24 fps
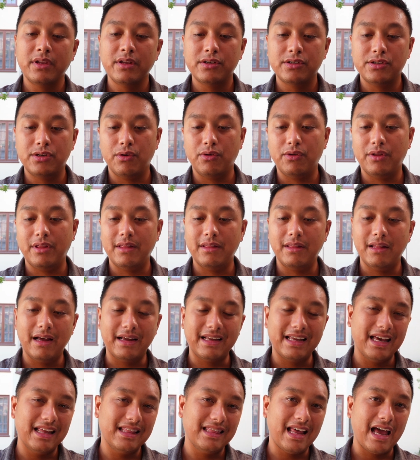So
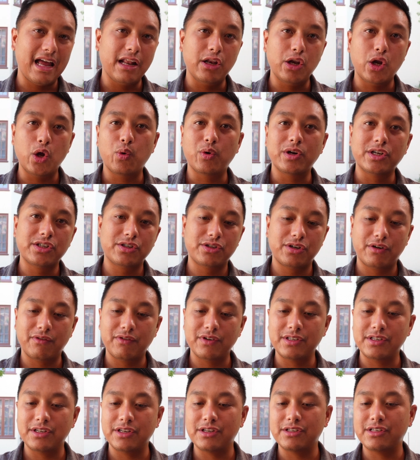again, that newish
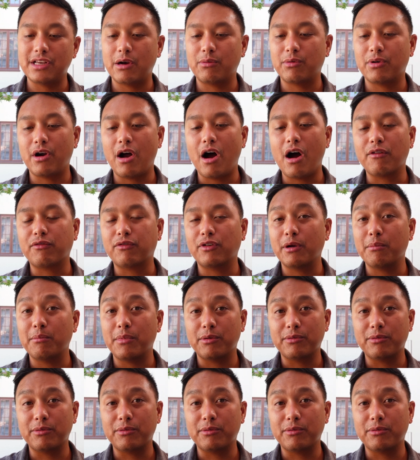services that we're offering,